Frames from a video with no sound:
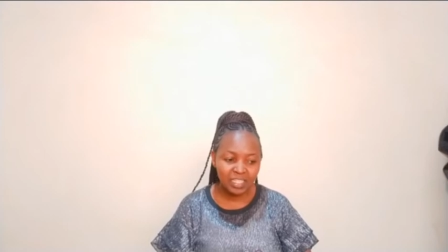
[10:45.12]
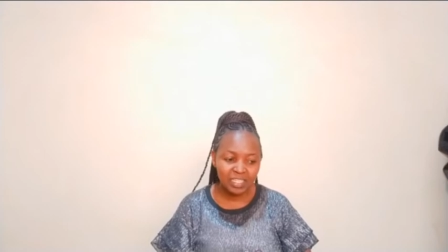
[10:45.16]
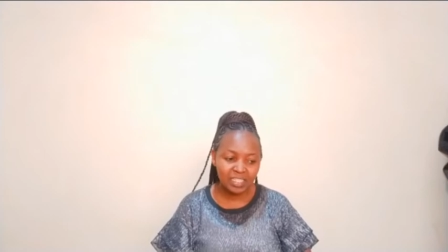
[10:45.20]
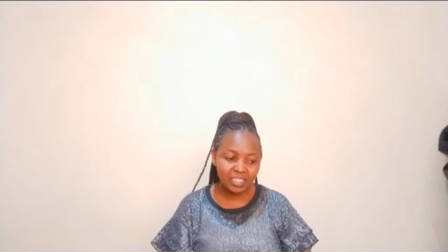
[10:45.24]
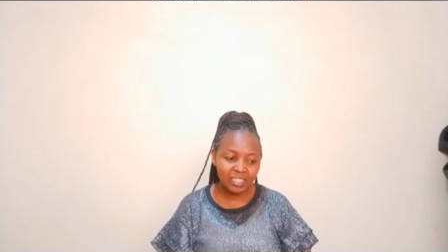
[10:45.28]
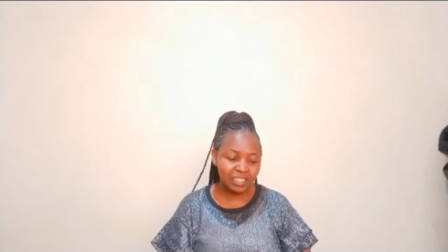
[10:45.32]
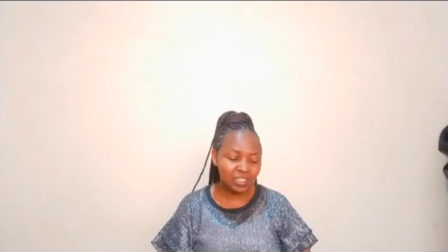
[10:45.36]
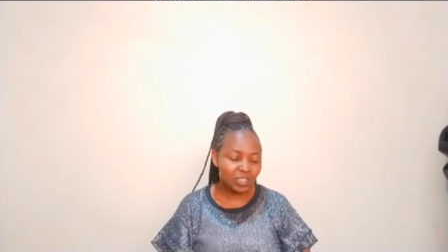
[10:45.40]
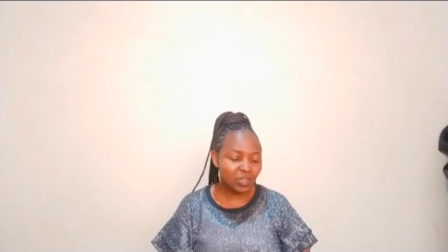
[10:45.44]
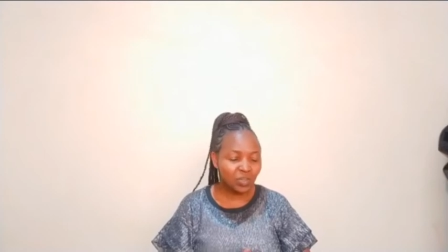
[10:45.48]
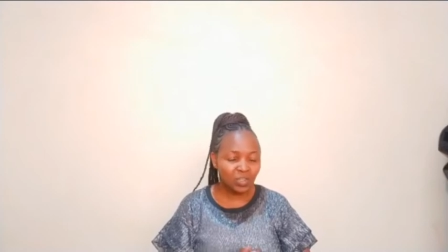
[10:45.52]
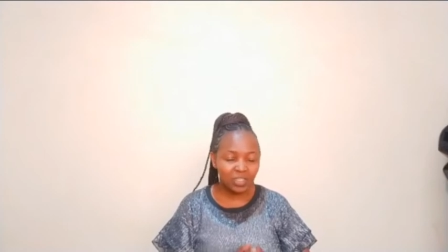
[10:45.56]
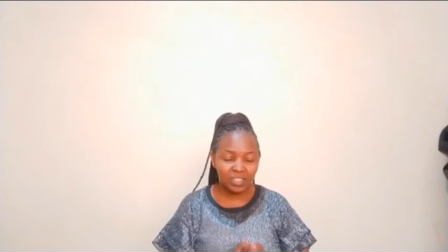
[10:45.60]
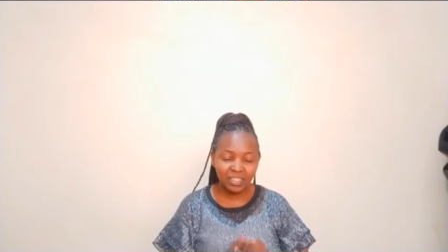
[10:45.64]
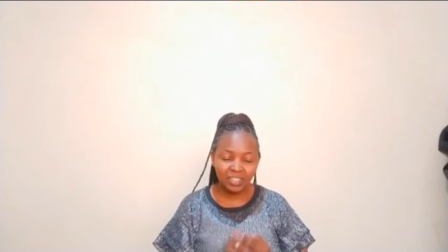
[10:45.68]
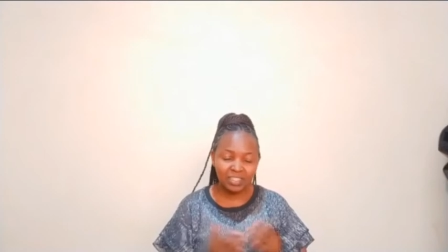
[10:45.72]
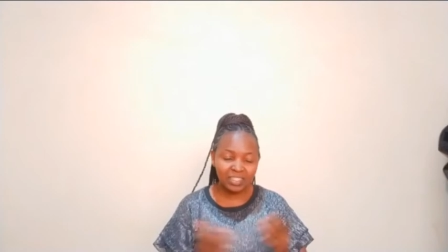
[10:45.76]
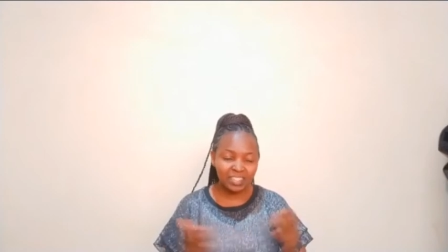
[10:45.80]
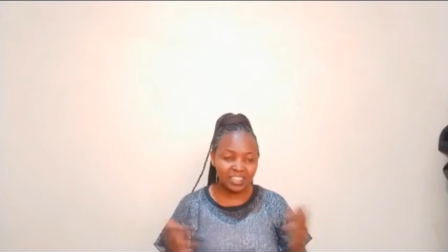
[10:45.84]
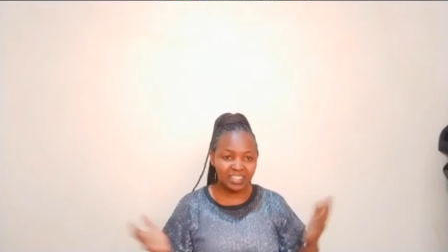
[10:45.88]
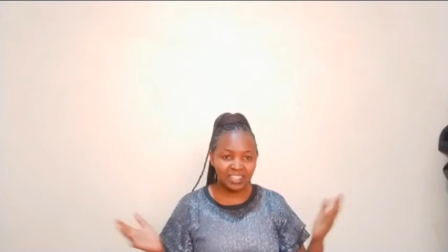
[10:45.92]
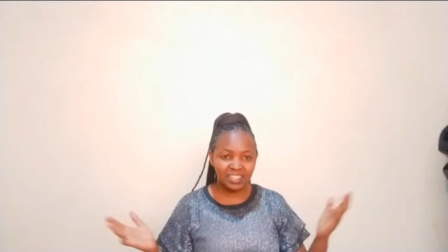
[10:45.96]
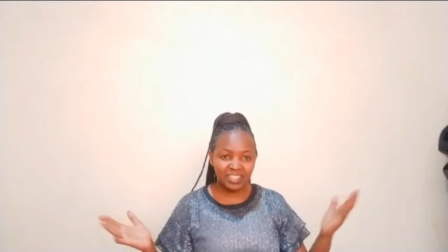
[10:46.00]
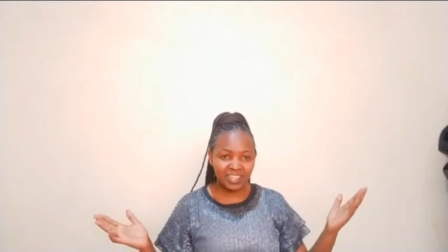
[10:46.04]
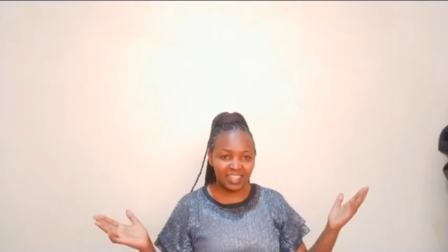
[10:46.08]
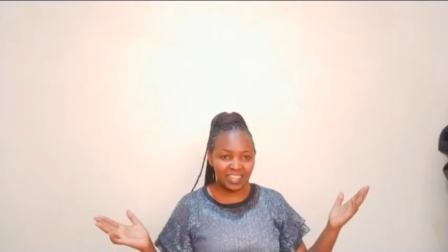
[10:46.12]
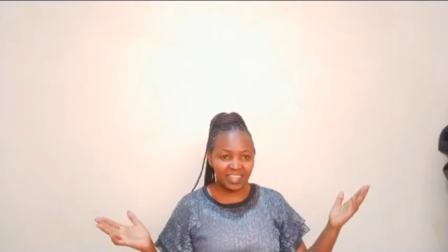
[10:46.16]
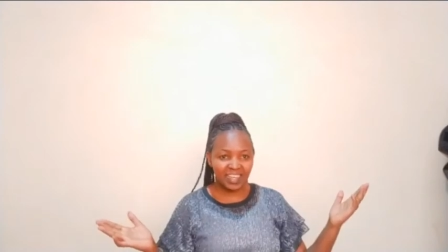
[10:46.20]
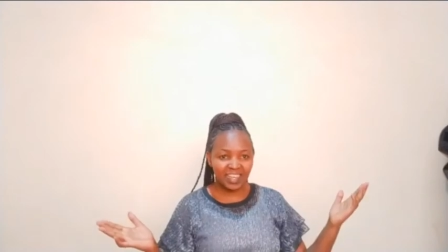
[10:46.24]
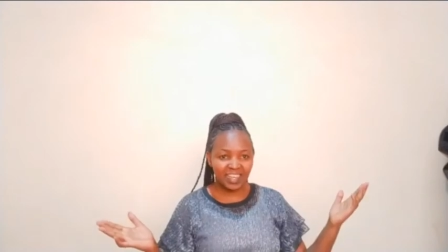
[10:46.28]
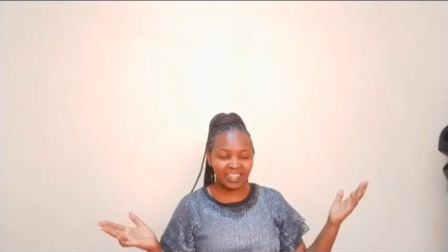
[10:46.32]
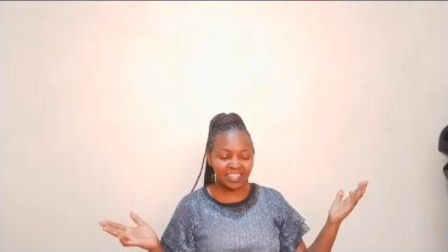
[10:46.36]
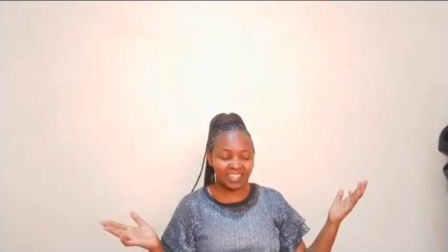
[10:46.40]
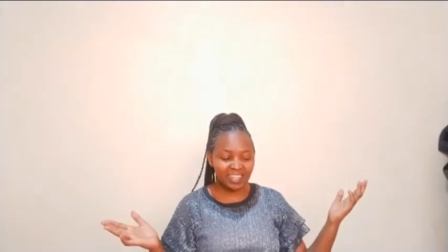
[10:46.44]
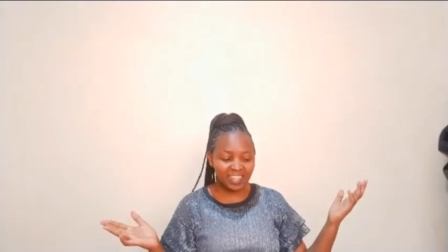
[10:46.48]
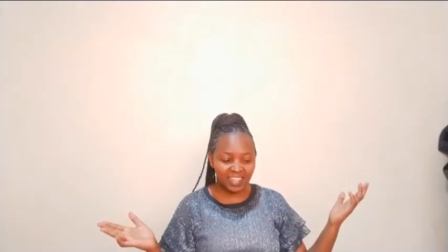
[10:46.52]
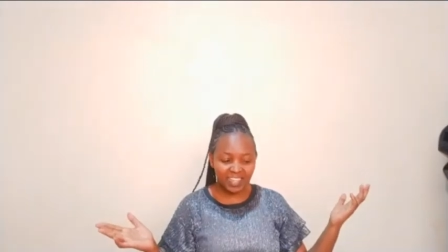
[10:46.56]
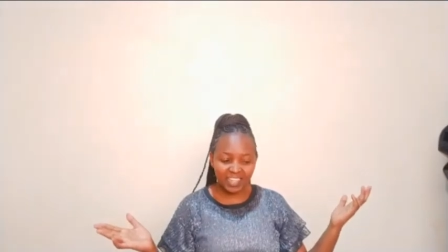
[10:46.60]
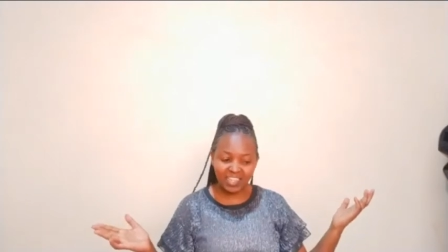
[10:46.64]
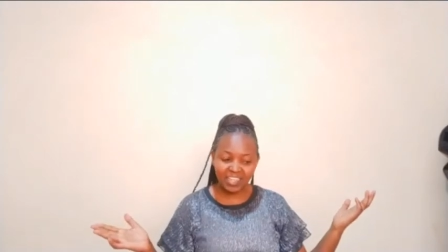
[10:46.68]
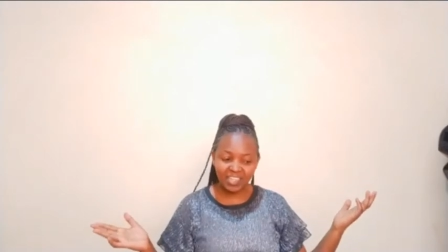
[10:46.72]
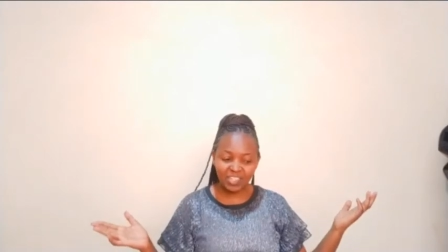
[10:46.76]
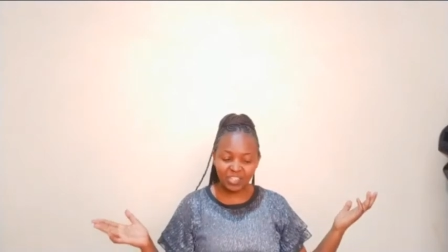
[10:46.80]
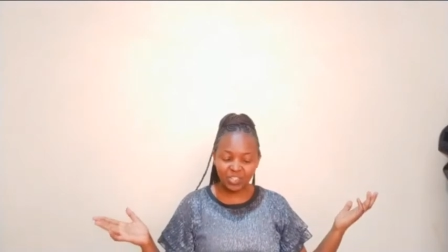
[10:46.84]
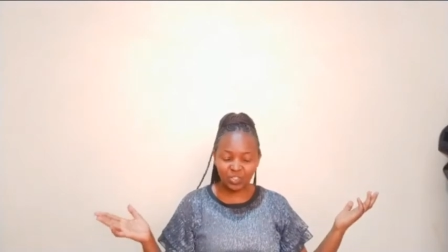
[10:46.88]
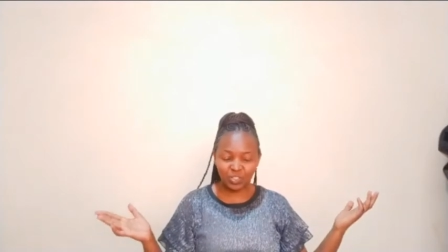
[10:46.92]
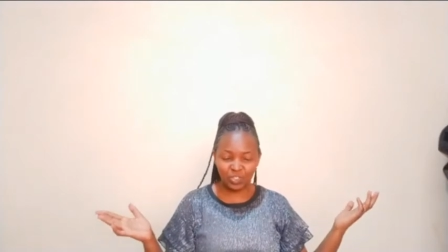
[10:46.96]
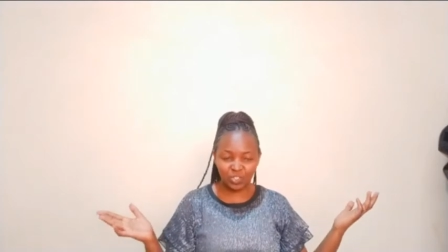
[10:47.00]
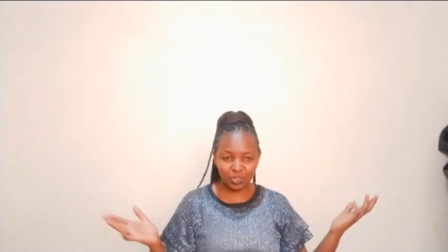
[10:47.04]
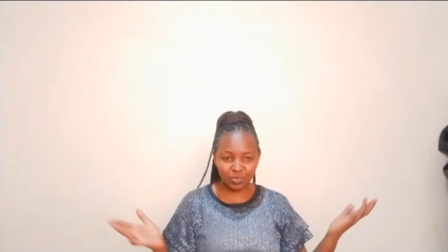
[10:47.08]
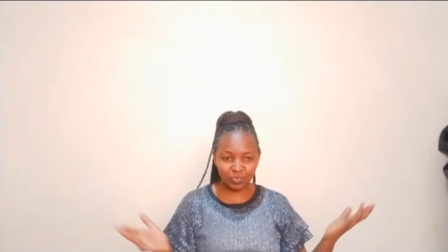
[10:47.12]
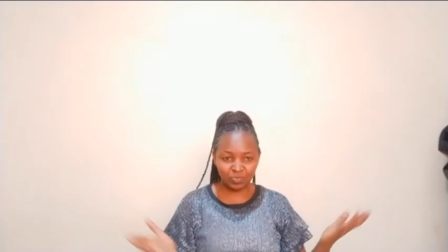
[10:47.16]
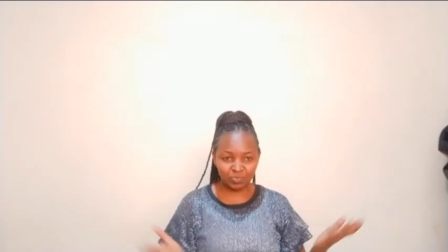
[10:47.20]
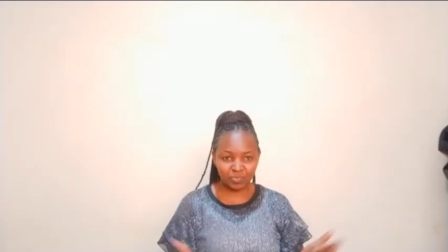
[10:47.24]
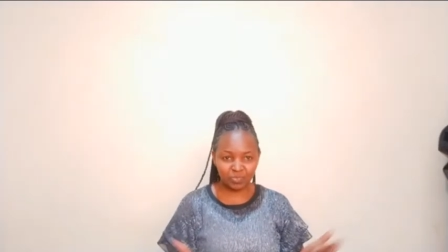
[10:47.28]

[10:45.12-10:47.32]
So in this day and age